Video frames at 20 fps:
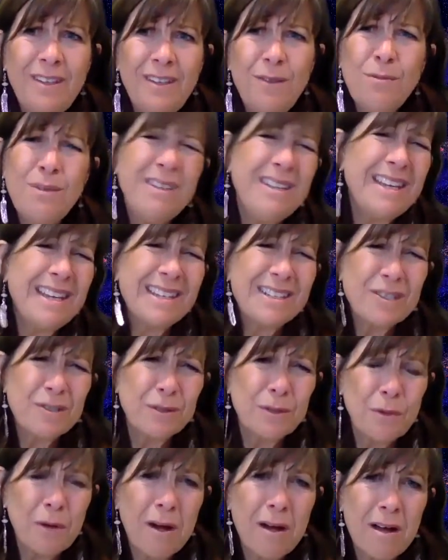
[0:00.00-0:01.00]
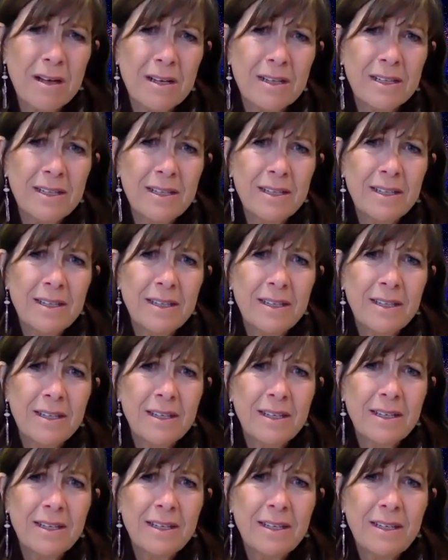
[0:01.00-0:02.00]
you really can't do it wrong.
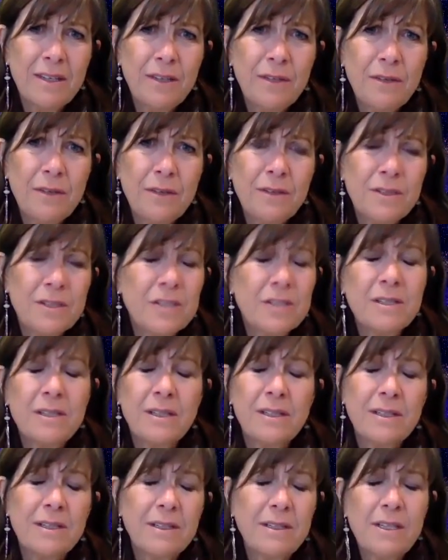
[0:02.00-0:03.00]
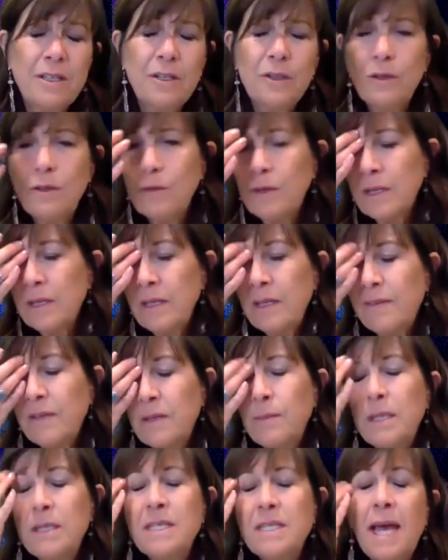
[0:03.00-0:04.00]
You can
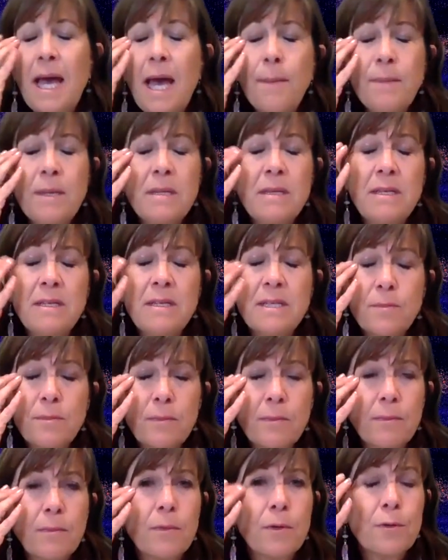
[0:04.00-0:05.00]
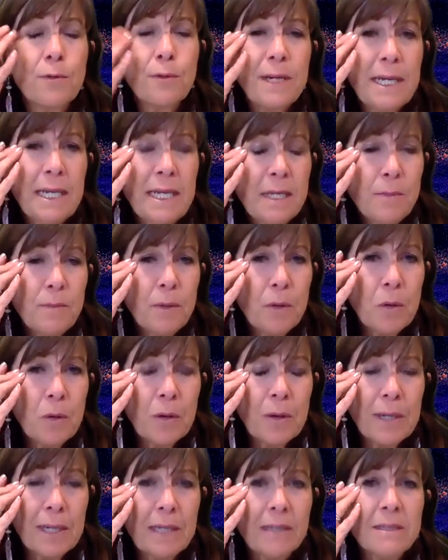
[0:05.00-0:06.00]
even be tapping these meridian
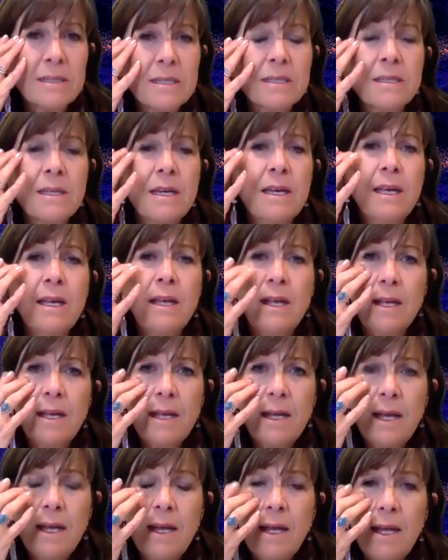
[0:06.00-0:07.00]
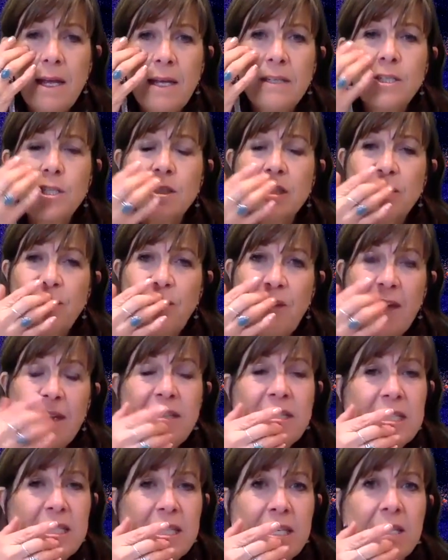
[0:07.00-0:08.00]
points and just
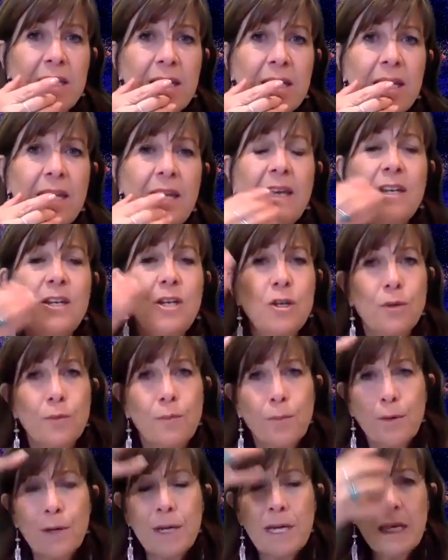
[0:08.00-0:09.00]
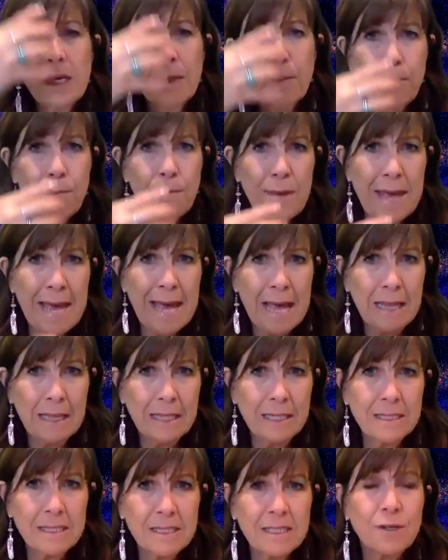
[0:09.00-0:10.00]
venting and you're bringing a
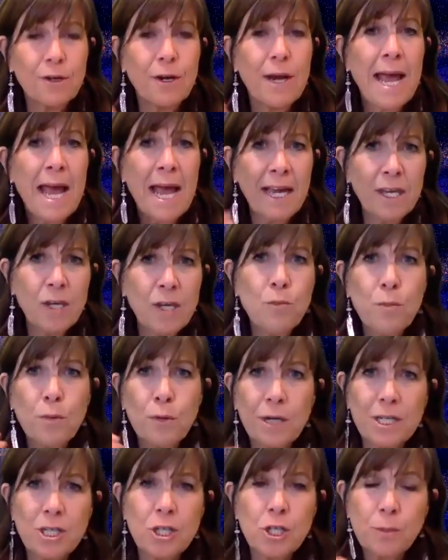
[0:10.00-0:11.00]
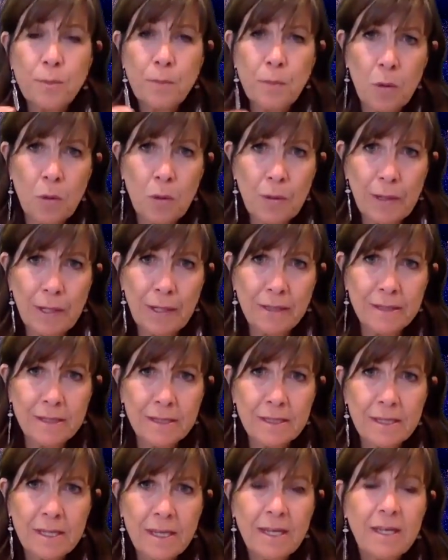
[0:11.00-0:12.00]
balance. They're acupressure
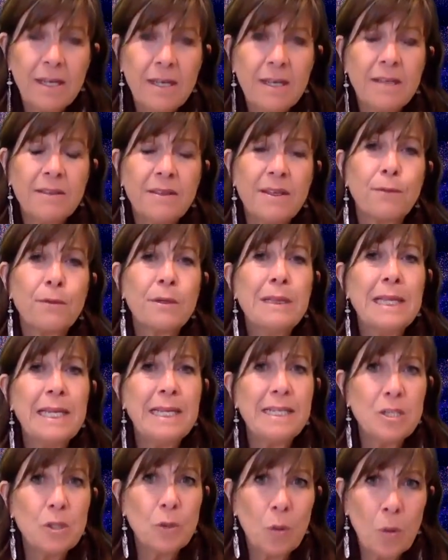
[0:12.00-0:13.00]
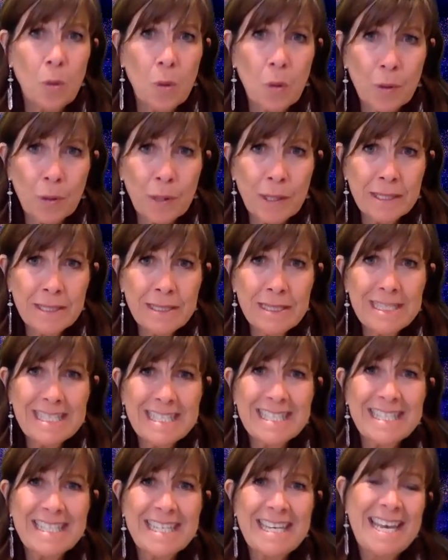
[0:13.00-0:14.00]
points that relate to
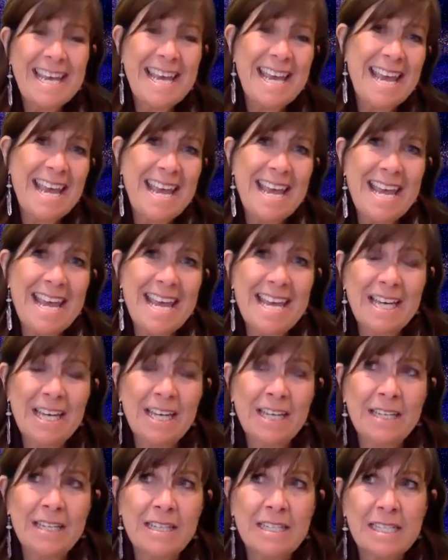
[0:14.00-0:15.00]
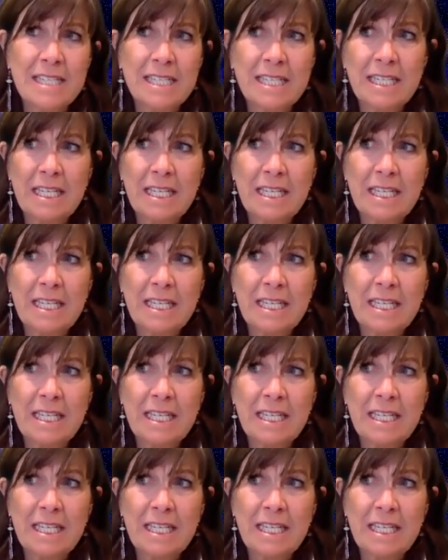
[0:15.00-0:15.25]
organs and